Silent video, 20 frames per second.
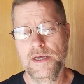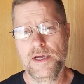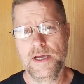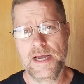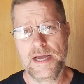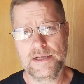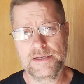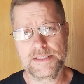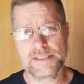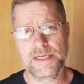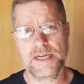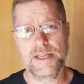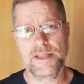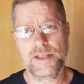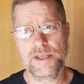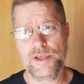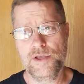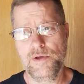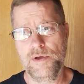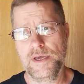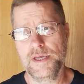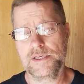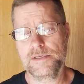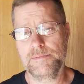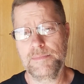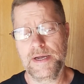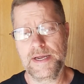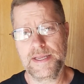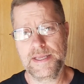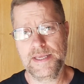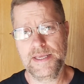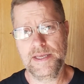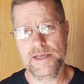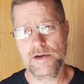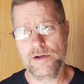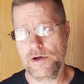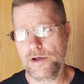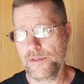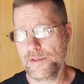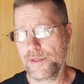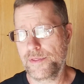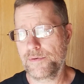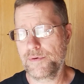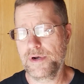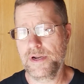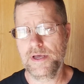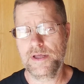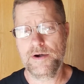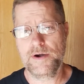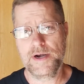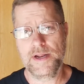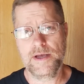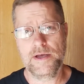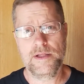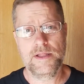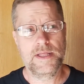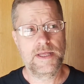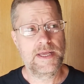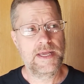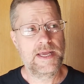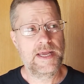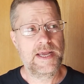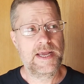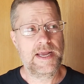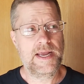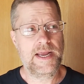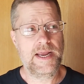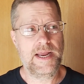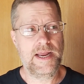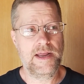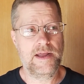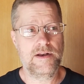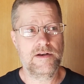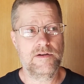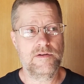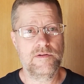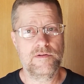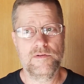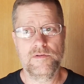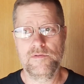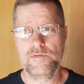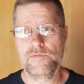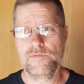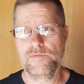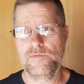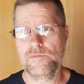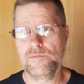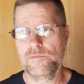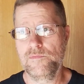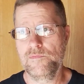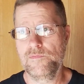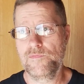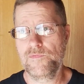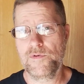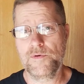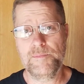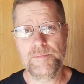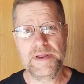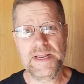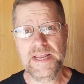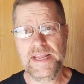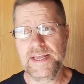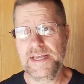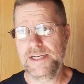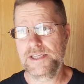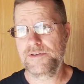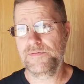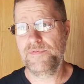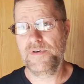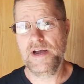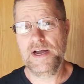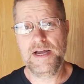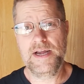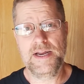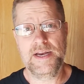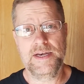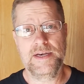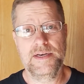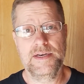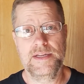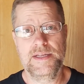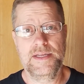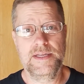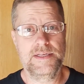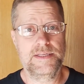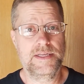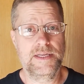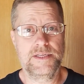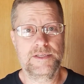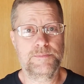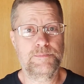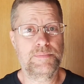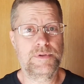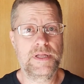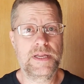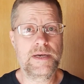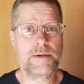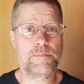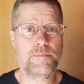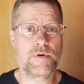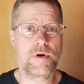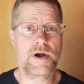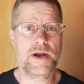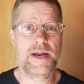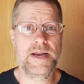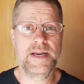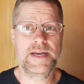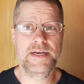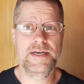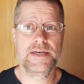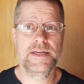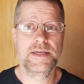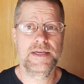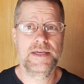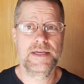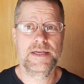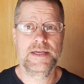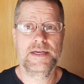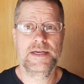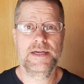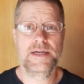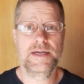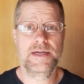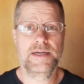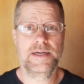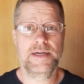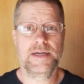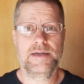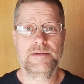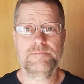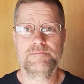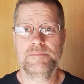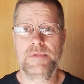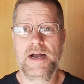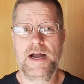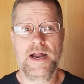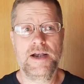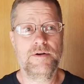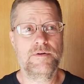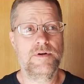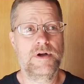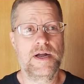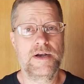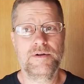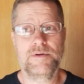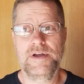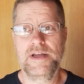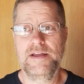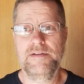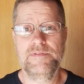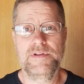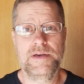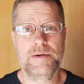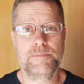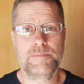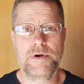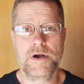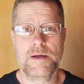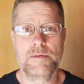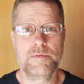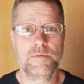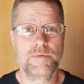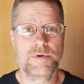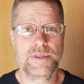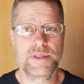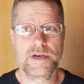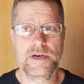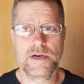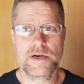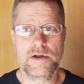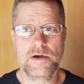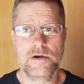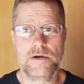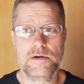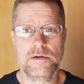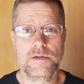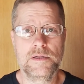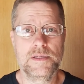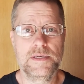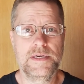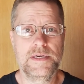outside the US might get on the 300L. And for me, it's fine. It's plenty bright. I don't have any problem with it at all.